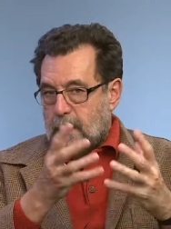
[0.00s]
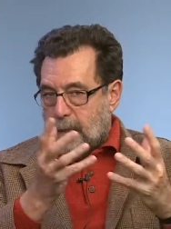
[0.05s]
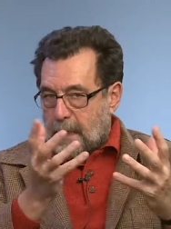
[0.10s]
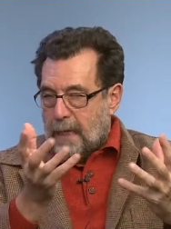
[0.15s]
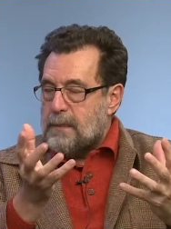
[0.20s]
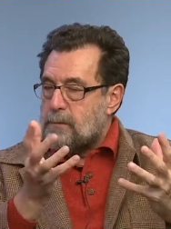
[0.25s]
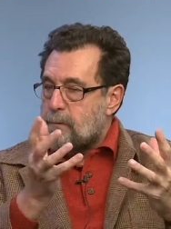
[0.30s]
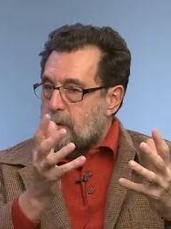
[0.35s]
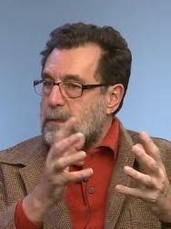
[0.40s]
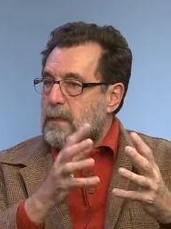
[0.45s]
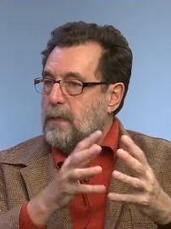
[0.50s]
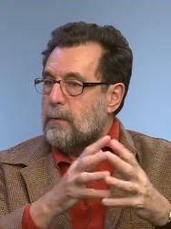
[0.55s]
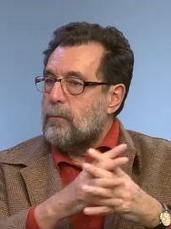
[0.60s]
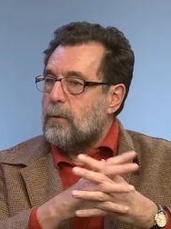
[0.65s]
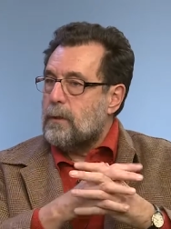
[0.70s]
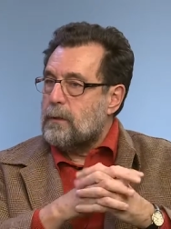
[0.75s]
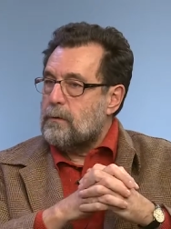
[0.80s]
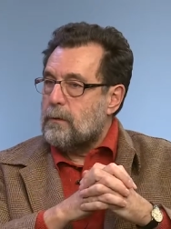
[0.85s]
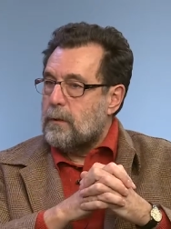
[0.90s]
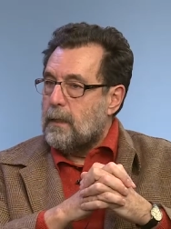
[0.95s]
as a team
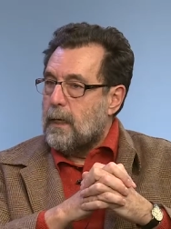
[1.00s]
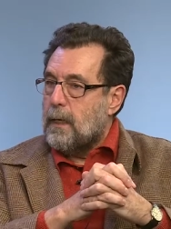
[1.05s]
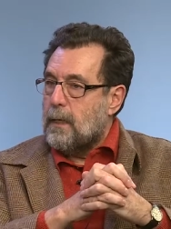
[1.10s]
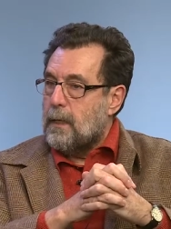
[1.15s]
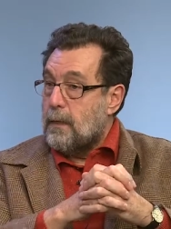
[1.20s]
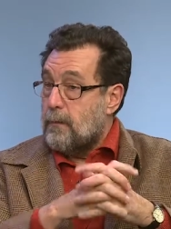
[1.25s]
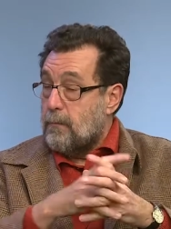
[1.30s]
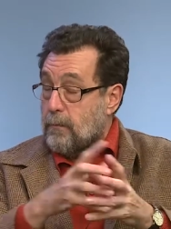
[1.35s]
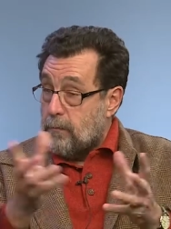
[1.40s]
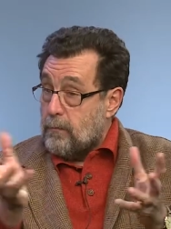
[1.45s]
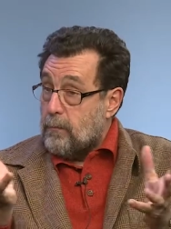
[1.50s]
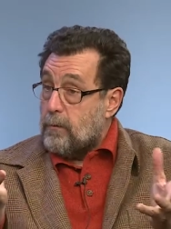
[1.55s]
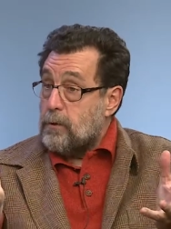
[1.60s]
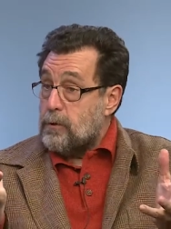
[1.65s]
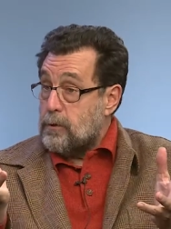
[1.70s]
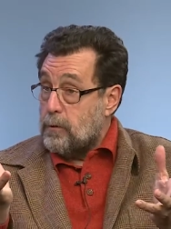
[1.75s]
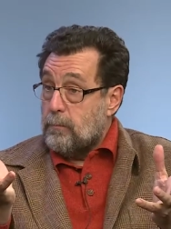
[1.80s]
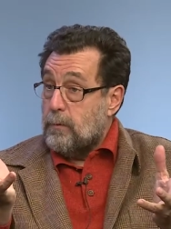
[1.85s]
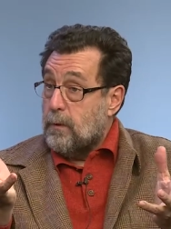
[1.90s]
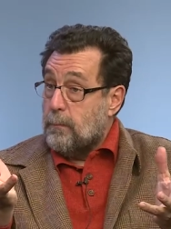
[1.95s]
once again. And the
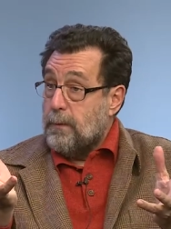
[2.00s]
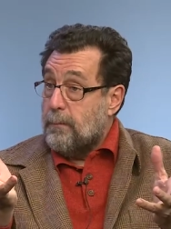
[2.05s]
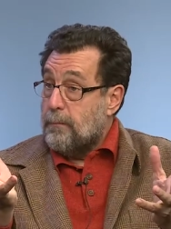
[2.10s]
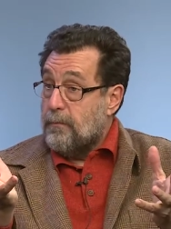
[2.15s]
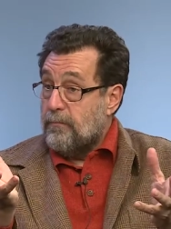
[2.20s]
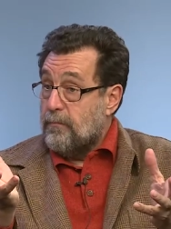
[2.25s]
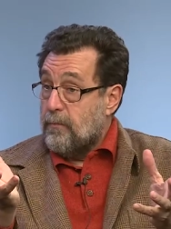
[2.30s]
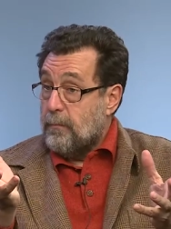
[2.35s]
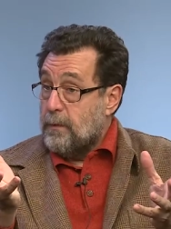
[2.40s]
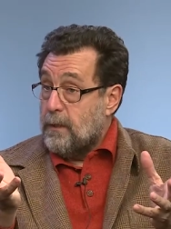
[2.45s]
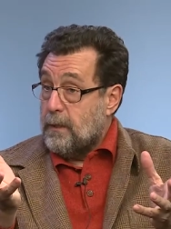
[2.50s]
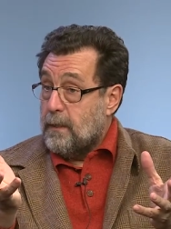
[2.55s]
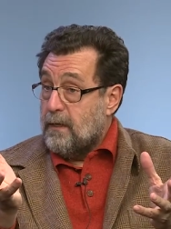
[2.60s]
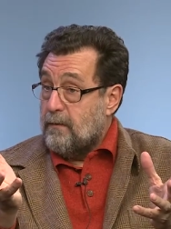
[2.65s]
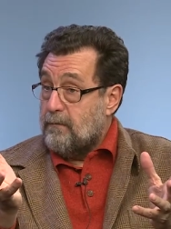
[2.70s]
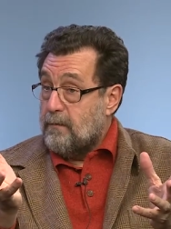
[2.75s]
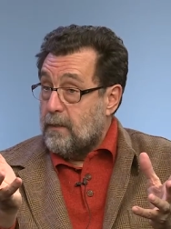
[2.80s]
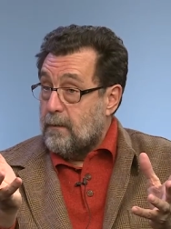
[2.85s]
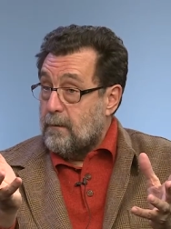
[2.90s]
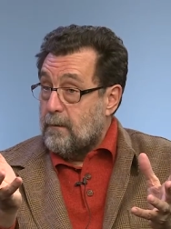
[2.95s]
surgeon will be performing
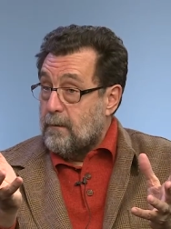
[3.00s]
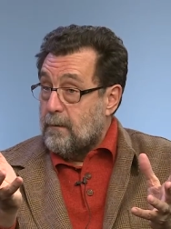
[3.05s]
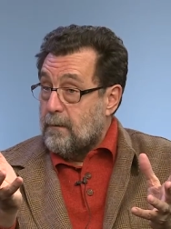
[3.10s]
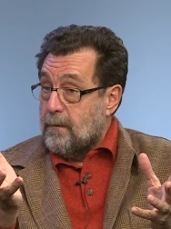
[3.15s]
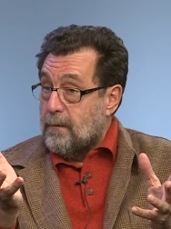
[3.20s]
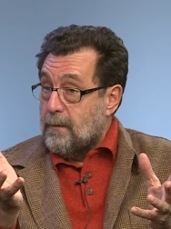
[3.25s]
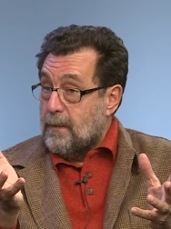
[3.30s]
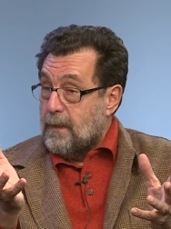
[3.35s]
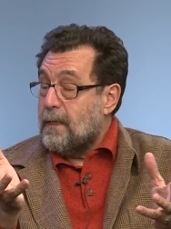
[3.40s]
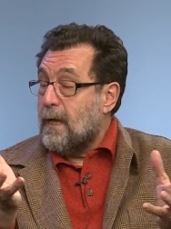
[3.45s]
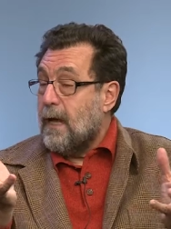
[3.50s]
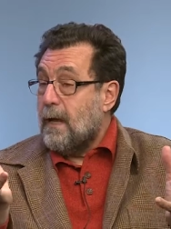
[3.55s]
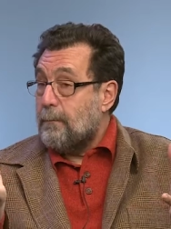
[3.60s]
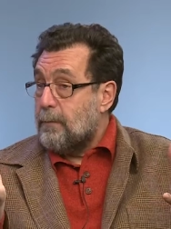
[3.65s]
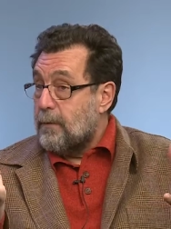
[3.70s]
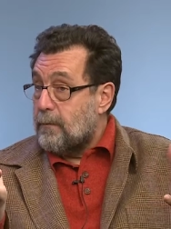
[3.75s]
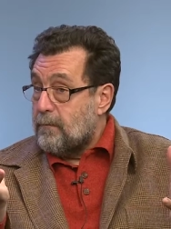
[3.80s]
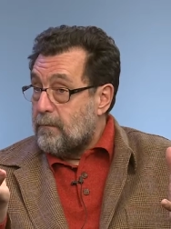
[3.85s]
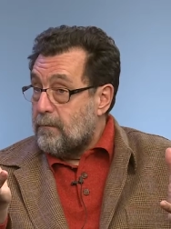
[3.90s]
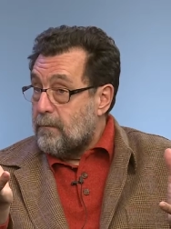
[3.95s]
TAVI. Right. It
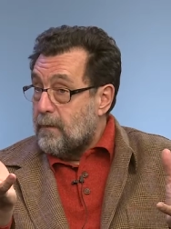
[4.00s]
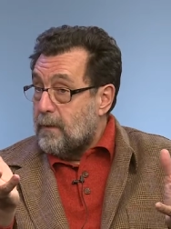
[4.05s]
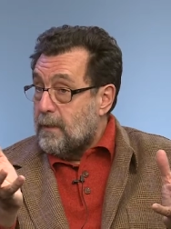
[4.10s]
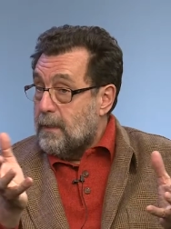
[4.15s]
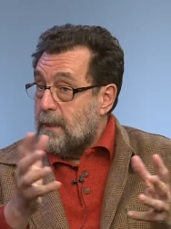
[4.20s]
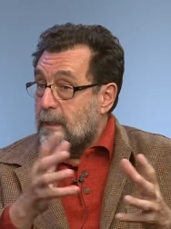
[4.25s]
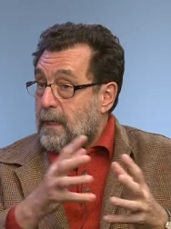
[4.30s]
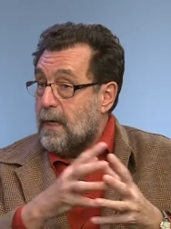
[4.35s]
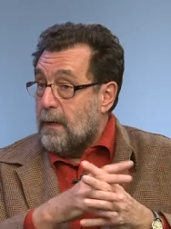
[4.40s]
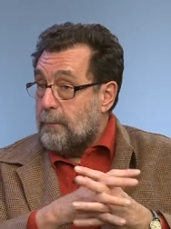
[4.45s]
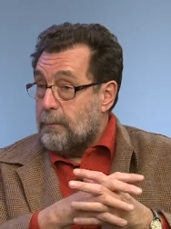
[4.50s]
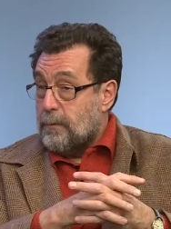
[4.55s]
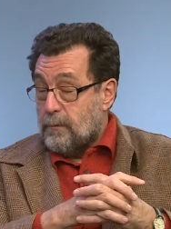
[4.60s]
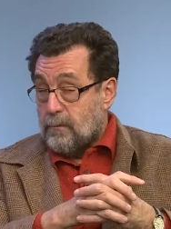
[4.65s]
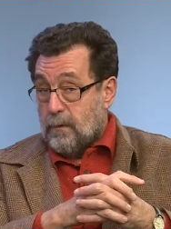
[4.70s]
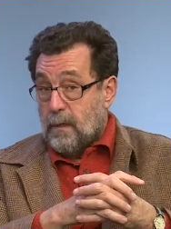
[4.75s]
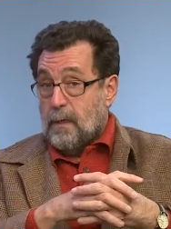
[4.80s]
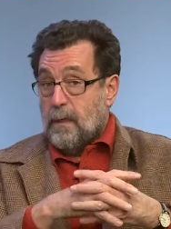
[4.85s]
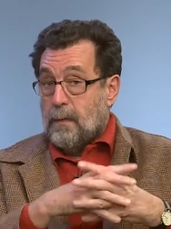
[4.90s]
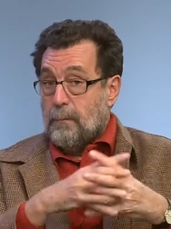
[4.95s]
happens. It
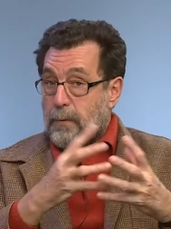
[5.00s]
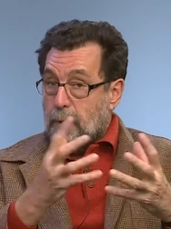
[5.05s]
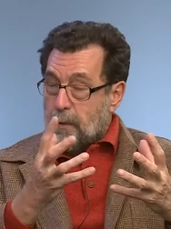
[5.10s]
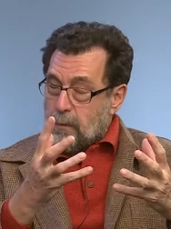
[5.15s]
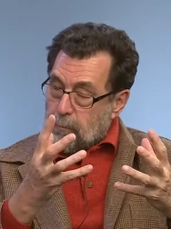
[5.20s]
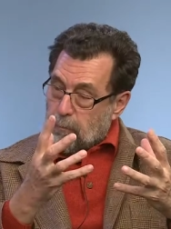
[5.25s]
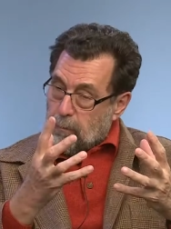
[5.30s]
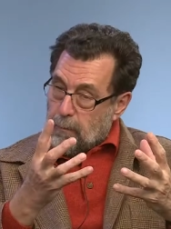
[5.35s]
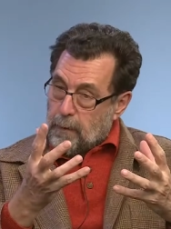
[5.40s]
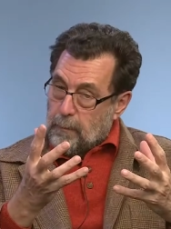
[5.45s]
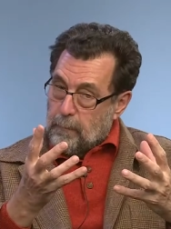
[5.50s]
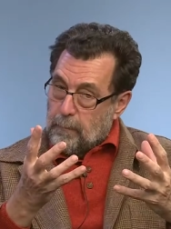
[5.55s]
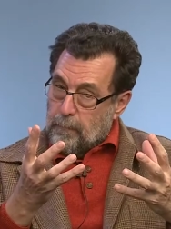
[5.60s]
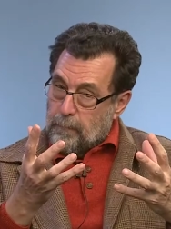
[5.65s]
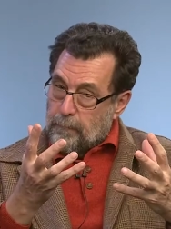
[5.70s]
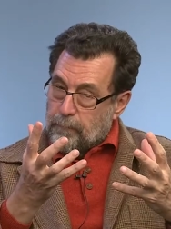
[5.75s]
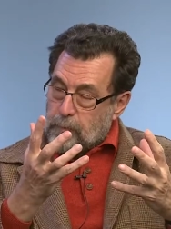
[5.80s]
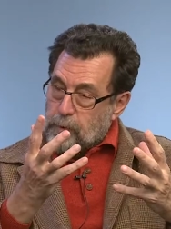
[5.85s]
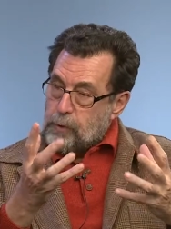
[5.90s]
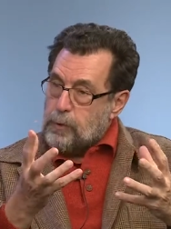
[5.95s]
happens. But we we'll,
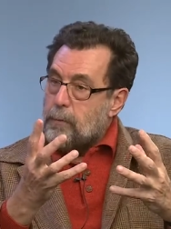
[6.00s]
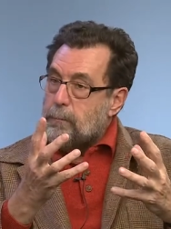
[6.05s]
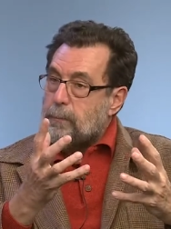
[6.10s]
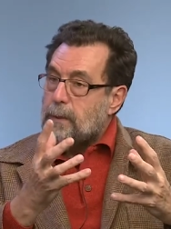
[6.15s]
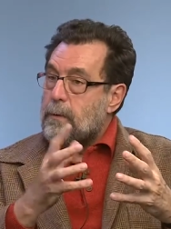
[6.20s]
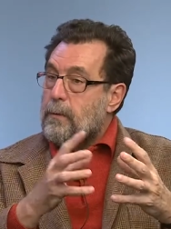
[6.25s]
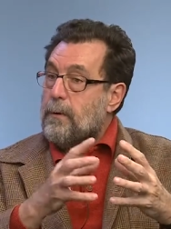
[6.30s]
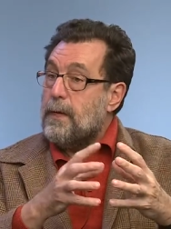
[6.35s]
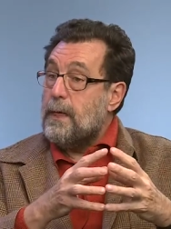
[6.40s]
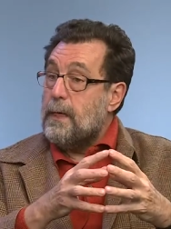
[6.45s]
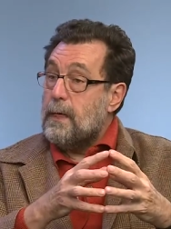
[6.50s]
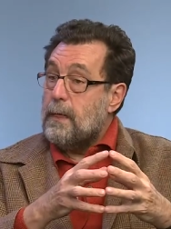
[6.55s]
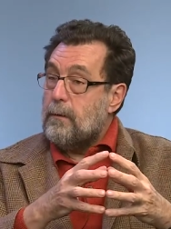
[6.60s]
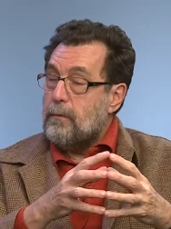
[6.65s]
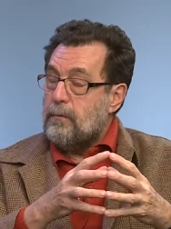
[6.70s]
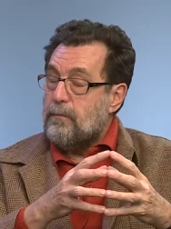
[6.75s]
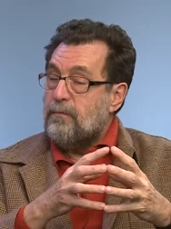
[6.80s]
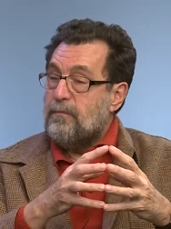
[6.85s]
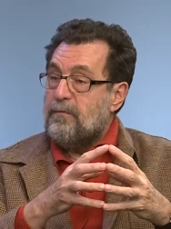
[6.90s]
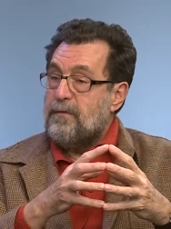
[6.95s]
should be ready
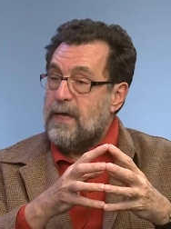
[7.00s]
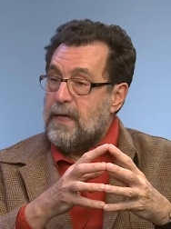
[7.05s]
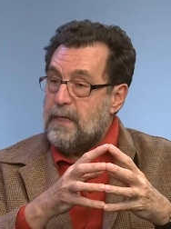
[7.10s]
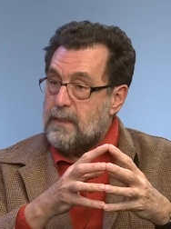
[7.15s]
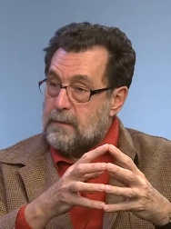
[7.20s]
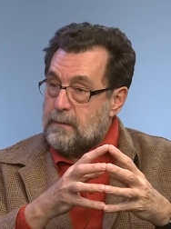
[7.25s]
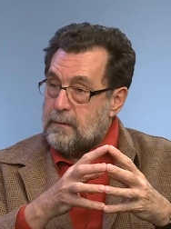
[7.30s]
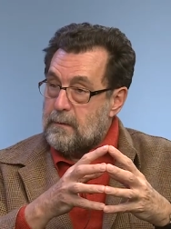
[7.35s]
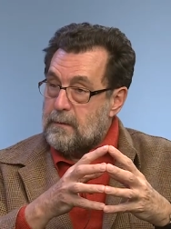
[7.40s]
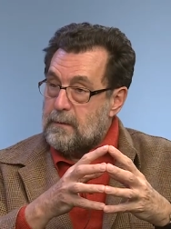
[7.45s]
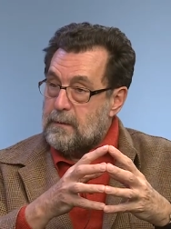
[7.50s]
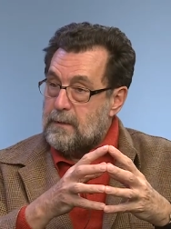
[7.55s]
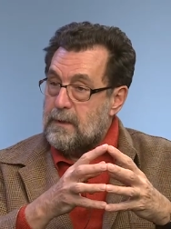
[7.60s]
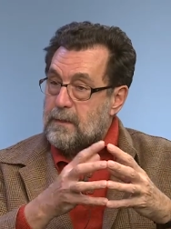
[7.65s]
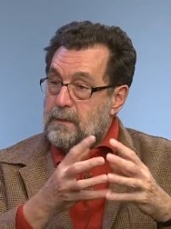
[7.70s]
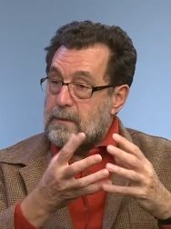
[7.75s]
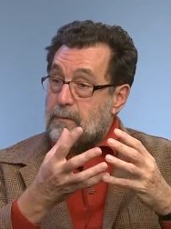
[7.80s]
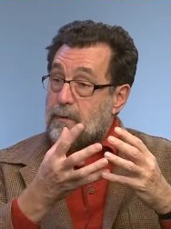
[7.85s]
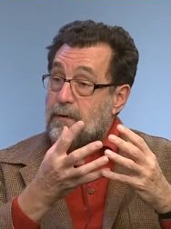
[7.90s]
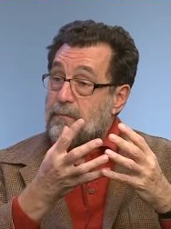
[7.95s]
to face
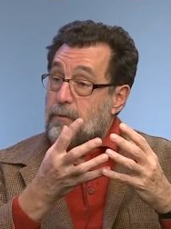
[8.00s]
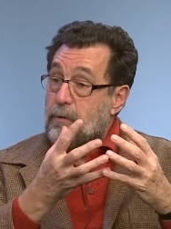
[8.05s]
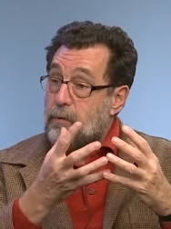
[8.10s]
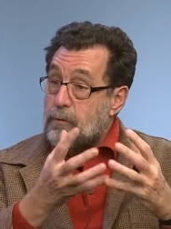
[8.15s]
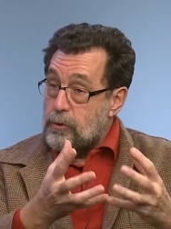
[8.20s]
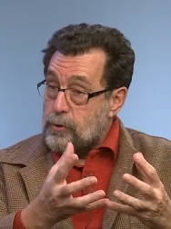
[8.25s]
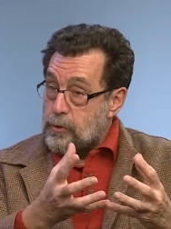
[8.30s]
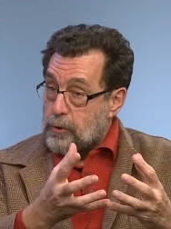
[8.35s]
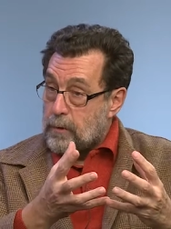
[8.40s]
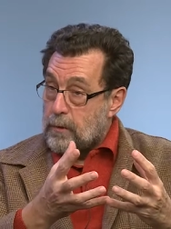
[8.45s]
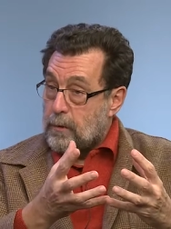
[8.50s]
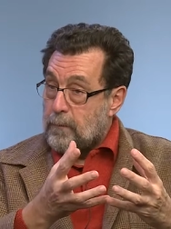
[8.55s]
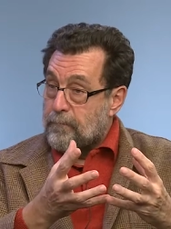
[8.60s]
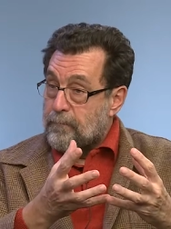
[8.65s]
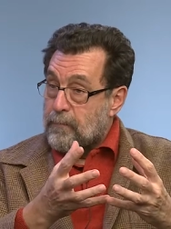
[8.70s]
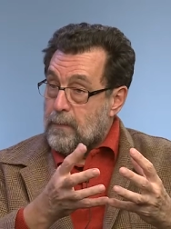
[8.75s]
this revolution